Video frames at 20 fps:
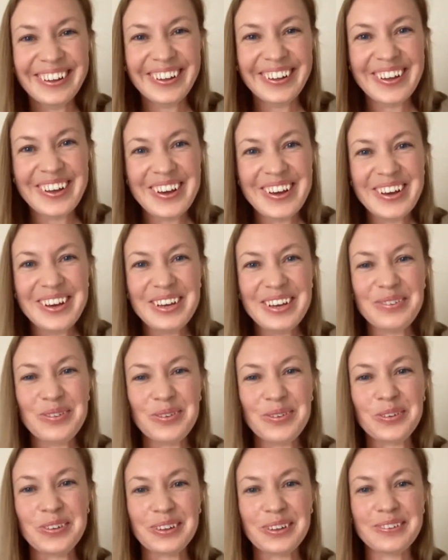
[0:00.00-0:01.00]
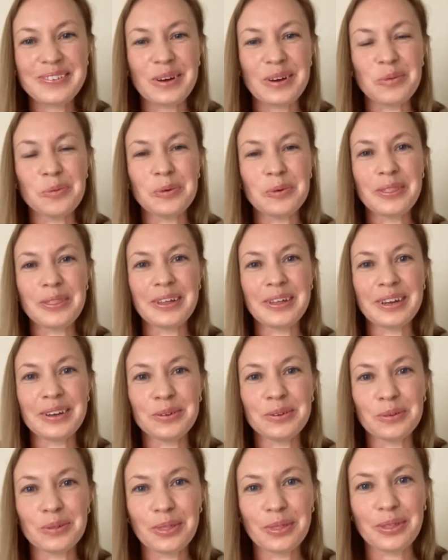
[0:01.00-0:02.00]
If you tell someone that I
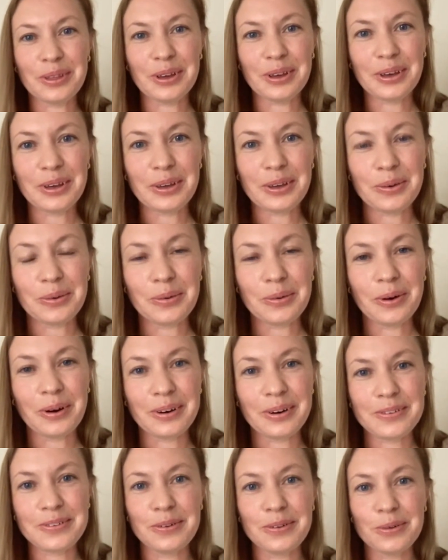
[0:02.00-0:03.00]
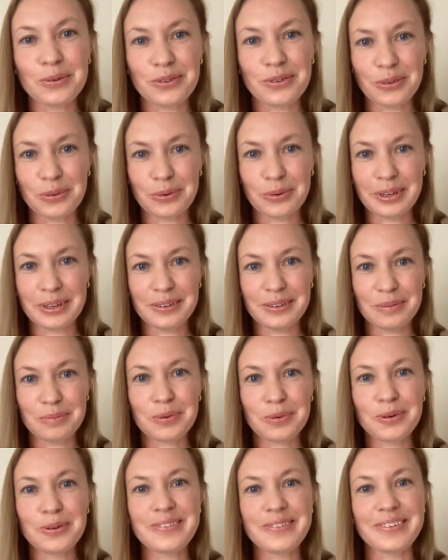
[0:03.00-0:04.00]
don't think you are a solution-oriented
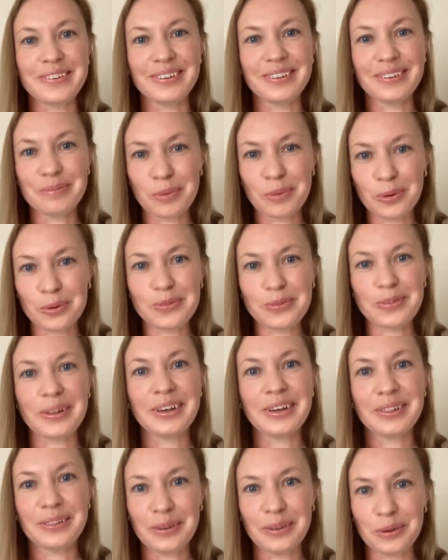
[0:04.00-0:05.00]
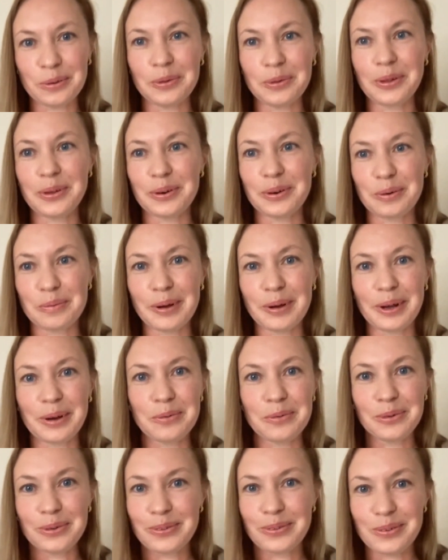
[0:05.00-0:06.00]
person, most likely you will hear back,
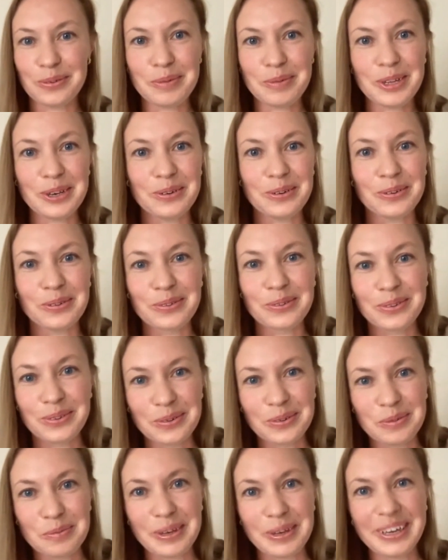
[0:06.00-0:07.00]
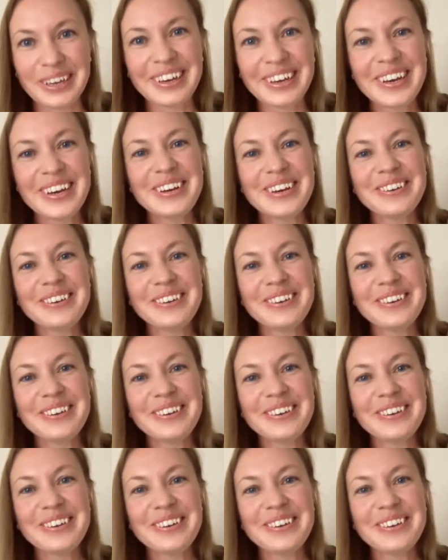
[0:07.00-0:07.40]
what do you mean? You don't know me.